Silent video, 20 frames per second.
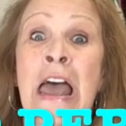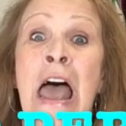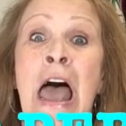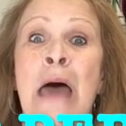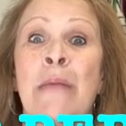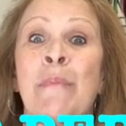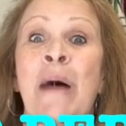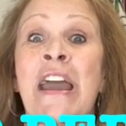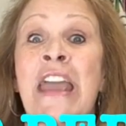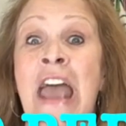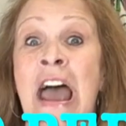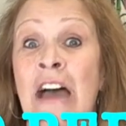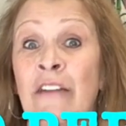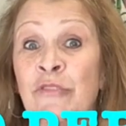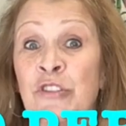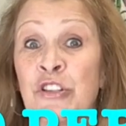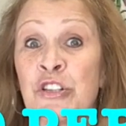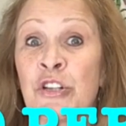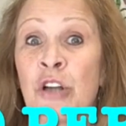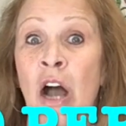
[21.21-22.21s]
and my
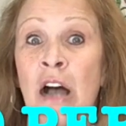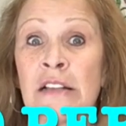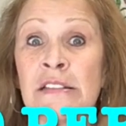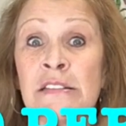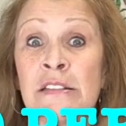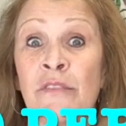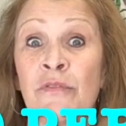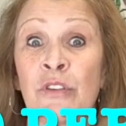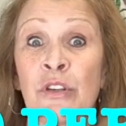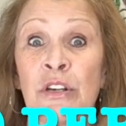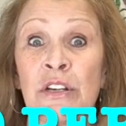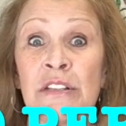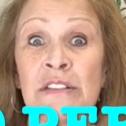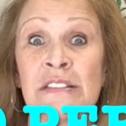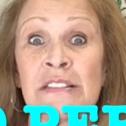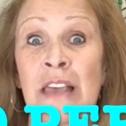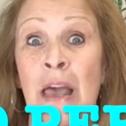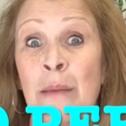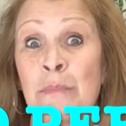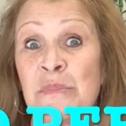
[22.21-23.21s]
average cost of
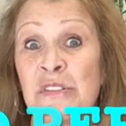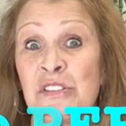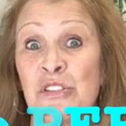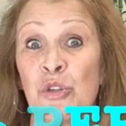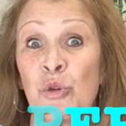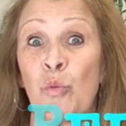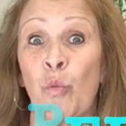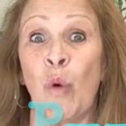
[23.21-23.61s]
goods comes to